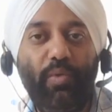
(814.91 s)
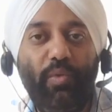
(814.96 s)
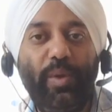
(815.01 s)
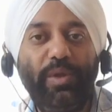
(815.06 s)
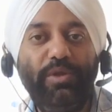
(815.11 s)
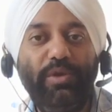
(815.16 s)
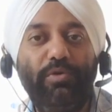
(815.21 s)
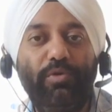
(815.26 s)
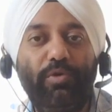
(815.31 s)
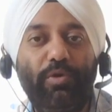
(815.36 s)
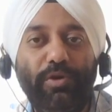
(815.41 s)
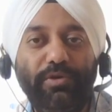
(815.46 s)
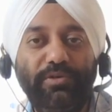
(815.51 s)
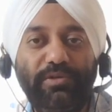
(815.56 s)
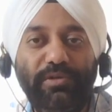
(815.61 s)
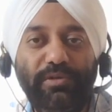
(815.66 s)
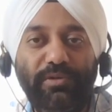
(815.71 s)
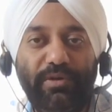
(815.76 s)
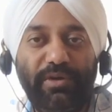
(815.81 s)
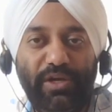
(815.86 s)
When you
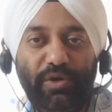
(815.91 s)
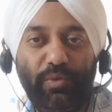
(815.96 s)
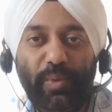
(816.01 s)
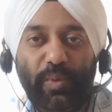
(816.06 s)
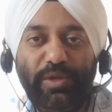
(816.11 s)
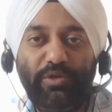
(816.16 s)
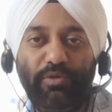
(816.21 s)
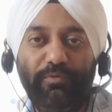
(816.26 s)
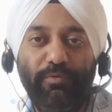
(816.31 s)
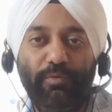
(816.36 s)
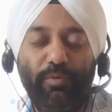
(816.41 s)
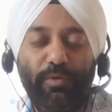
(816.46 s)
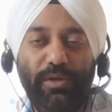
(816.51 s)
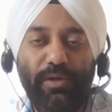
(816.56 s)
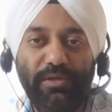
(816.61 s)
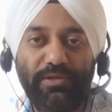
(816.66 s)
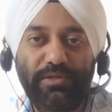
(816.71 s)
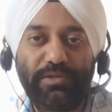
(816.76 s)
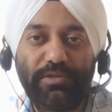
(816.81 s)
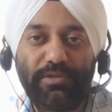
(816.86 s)
concentrate, when you
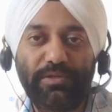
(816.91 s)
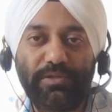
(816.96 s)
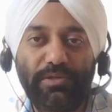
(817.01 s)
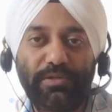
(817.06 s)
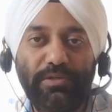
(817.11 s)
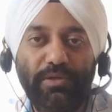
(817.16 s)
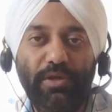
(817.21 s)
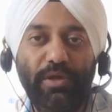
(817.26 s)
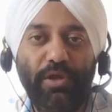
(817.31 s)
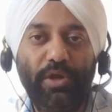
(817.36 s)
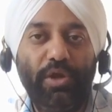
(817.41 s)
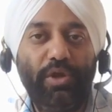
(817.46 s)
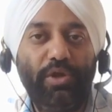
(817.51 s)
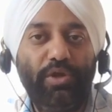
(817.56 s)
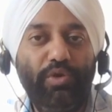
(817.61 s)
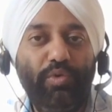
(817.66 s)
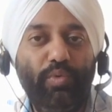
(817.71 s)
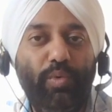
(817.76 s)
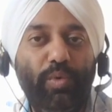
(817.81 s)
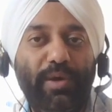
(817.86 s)
focus,
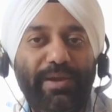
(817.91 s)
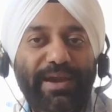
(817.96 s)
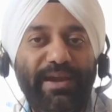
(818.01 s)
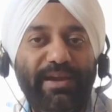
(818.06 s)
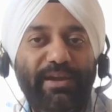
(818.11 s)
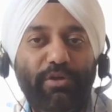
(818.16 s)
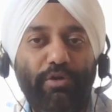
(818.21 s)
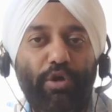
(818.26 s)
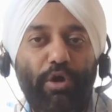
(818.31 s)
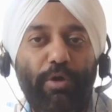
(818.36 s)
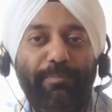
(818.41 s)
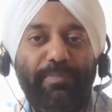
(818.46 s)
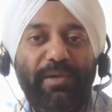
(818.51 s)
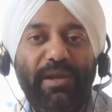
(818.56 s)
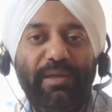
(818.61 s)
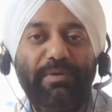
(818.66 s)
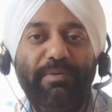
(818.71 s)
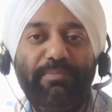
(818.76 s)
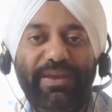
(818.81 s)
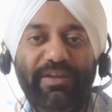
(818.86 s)
you work at your
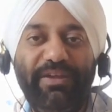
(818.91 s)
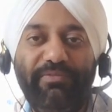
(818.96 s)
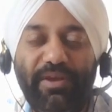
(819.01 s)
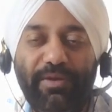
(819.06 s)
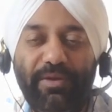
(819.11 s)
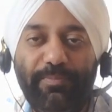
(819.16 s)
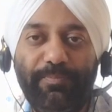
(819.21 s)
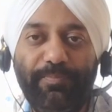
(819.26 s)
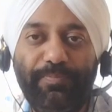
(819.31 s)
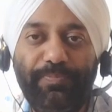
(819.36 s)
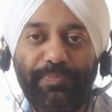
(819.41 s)
optimum level.